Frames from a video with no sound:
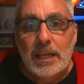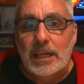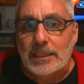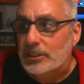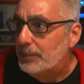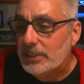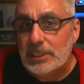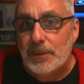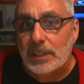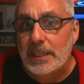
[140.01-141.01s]

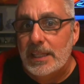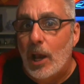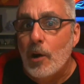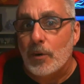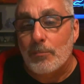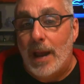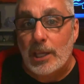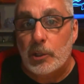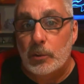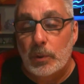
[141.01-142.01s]
Specifically over at my
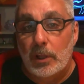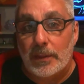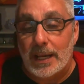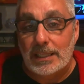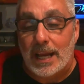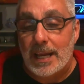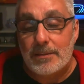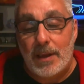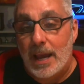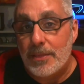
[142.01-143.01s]
Goodwill that
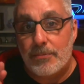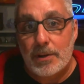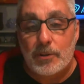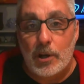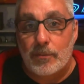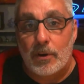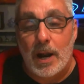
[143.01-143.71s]
I thrift over